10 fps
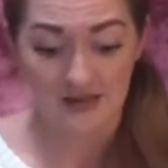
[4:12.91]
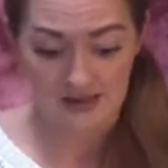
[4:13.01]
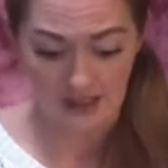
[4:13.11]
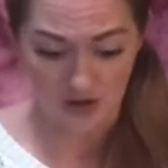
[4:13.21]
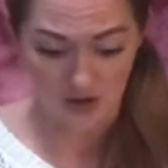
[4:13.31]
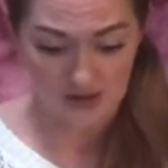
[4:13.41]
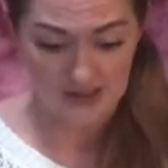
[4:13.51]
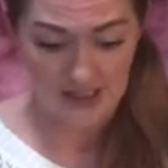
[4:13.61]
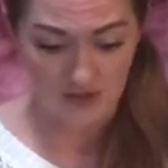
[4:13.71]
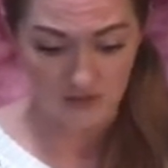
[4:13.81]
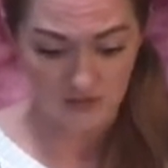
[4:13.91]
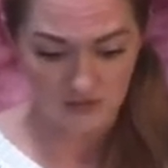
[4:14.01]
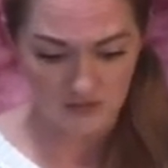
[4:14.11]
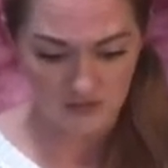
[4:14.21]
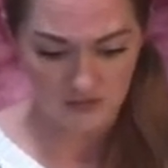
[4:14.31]
They looked down
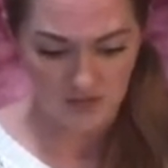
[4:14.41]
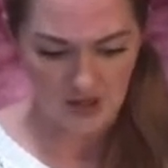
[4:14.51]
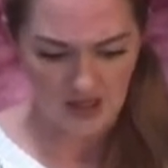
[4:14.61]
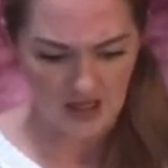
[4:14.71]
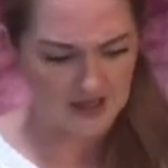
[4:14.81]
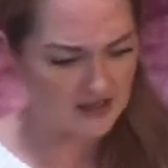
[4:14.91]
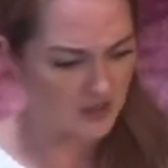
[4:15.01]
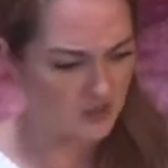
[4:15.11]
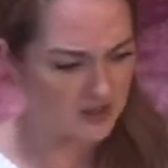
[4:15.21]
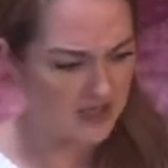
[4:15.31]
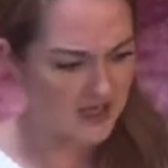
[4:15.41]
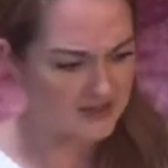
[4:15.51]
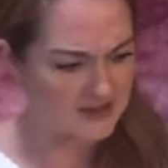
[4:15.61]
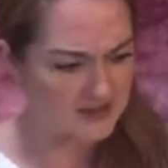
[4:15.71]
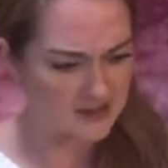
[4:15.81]
and they
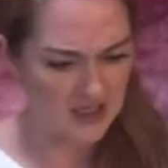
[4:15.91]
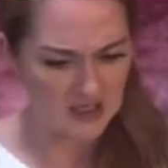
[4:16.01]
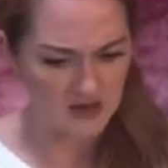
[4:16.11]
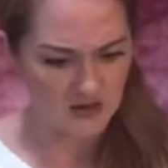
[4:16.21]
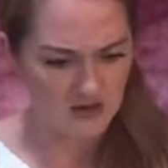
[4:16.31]
realized that